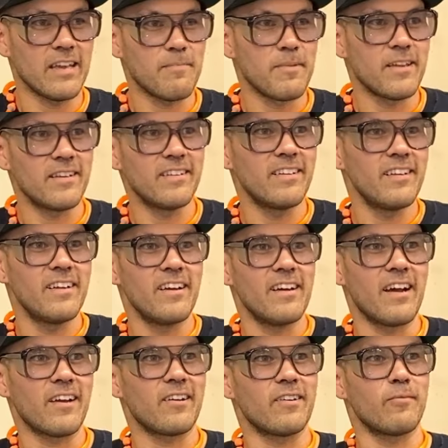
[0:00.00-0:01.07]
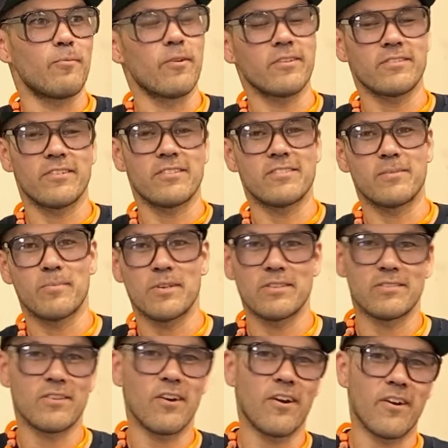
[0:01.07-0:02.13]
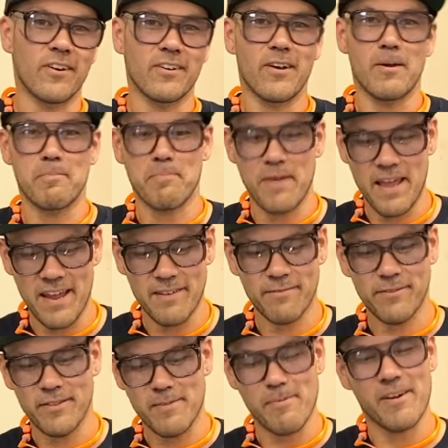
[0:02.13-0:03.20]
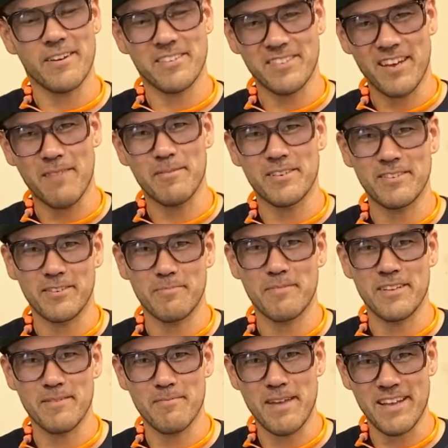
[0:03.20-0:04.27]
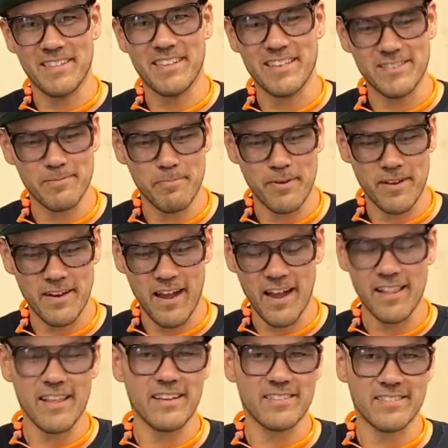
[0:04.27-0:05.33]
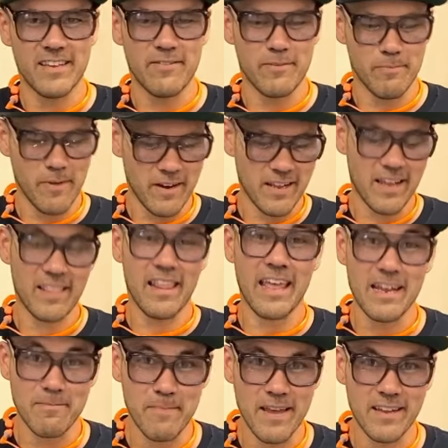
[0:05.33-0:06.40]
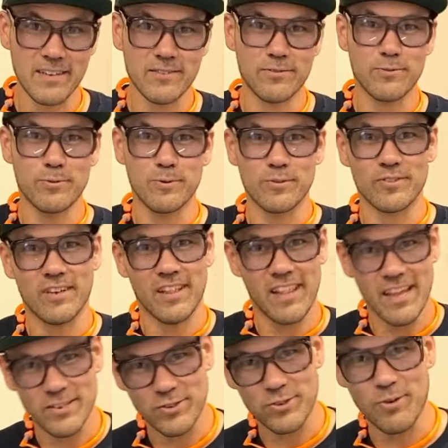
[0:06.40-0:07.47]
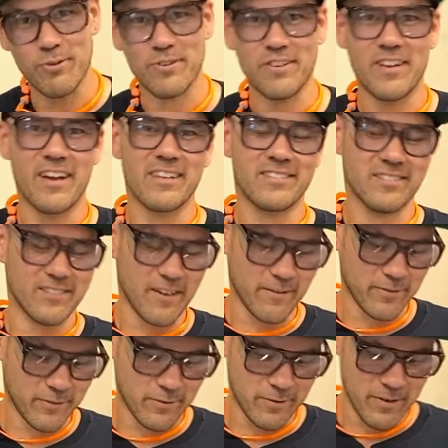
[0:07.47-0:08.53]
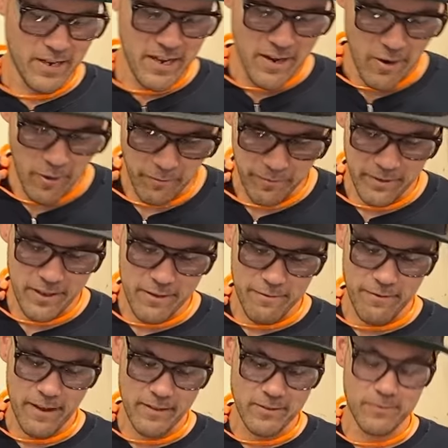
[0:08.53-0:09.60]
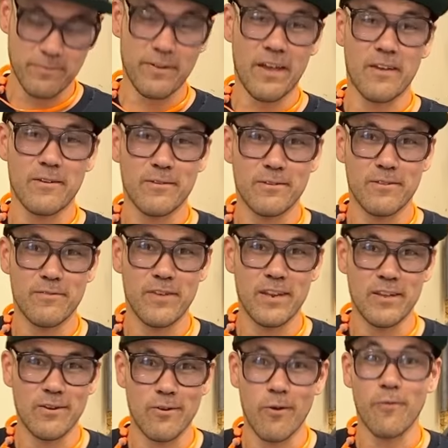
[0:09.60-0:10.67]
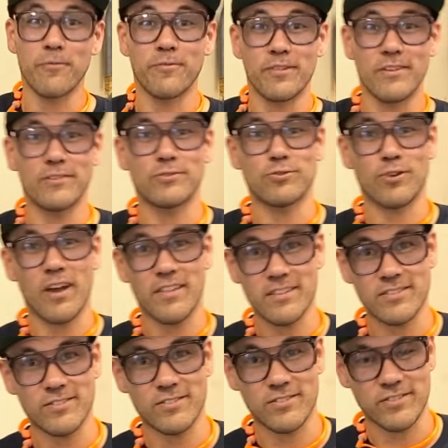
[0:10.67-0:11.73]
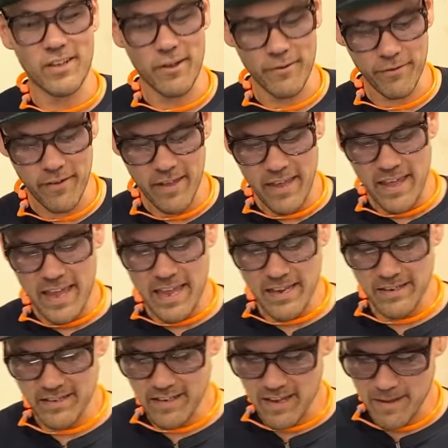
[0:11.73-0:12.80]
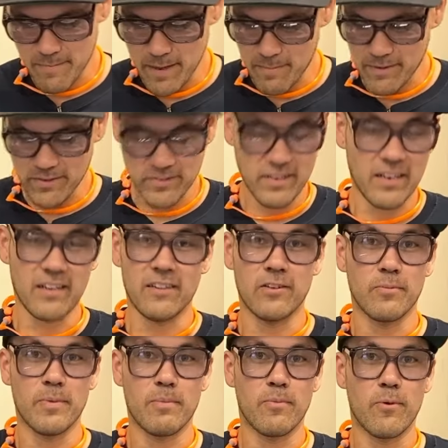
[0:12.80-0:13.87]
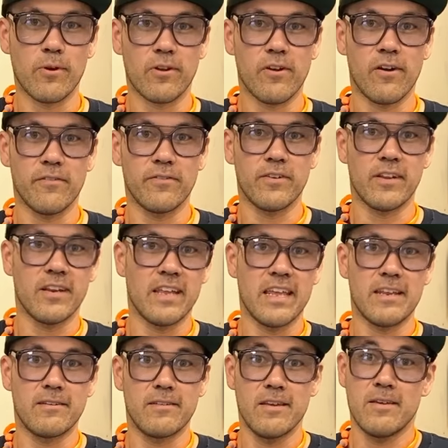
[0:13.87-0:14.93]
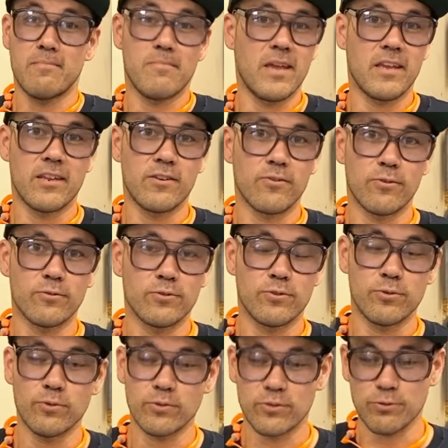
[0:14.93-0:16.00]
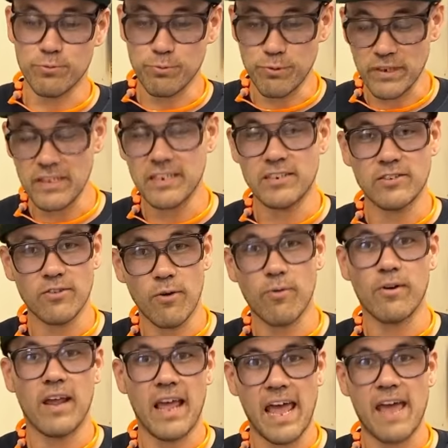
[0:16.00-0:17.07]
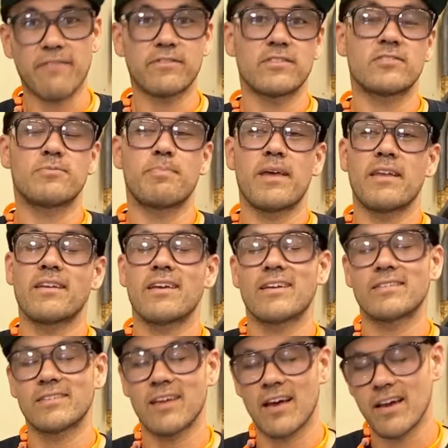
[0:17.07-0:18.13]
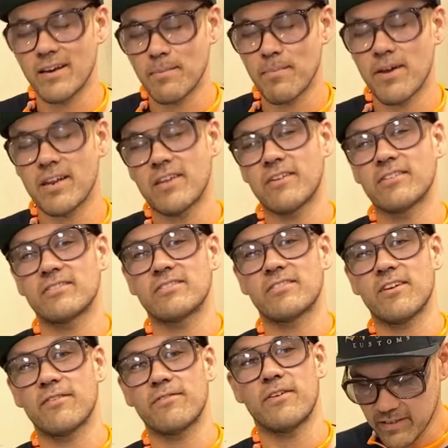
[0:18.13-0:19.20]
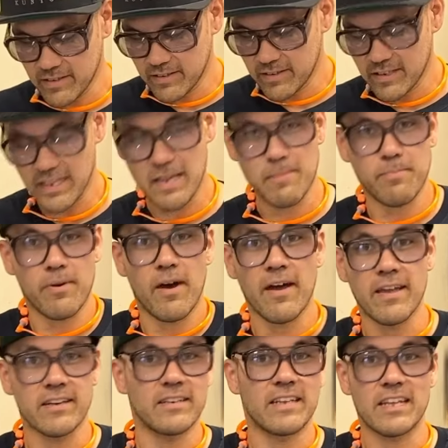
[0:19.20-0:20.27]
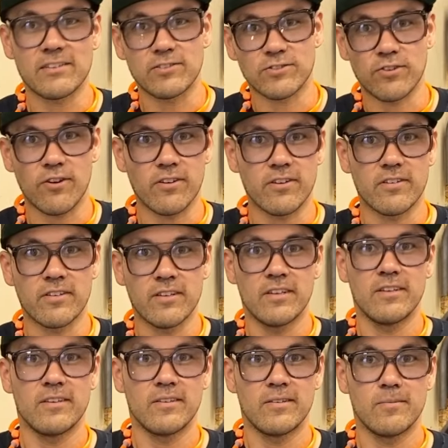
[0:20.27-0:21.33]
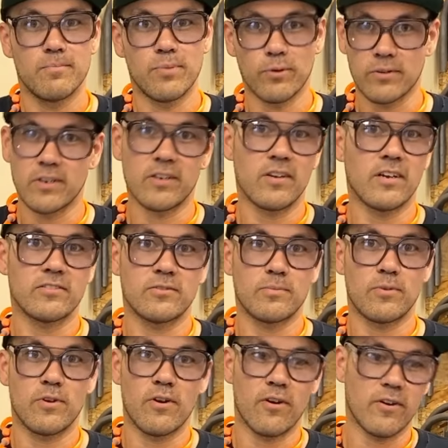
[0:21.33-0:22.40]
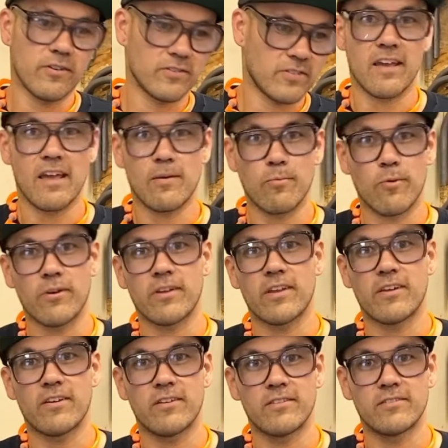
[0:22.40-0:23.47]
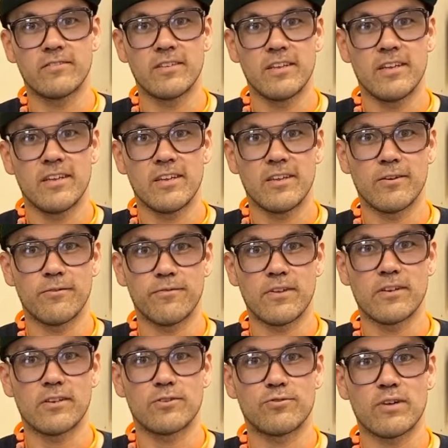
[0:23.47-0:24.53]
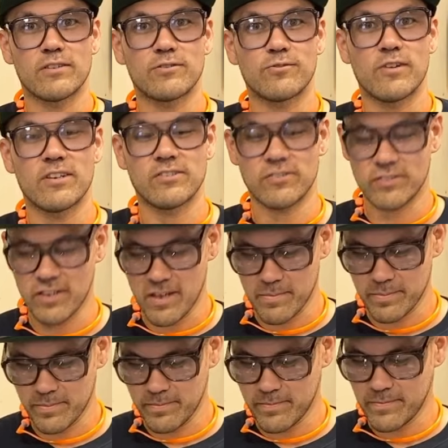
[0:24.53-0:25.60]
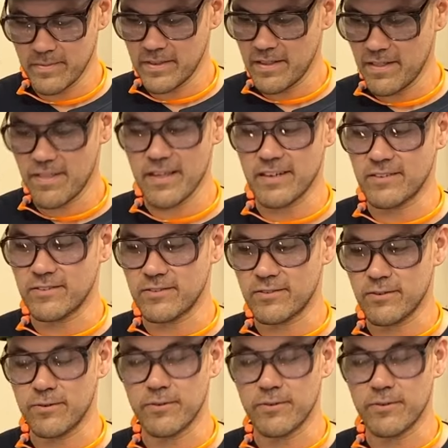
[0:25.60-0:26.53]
mean, I could have worked on somebody's car and got paid for the amount of time it took me to make this, but I like saving money, I like making tools, and I like showing you guys stuff. So hopefully you found some value in the video. Hopefully you'll try this yourself and maybe just get a little bit more confident in making your own tools. You really don't have to spend a ton of money on stuff to get by and to get started building custom cars and working on, you know, vintage restoration type things. So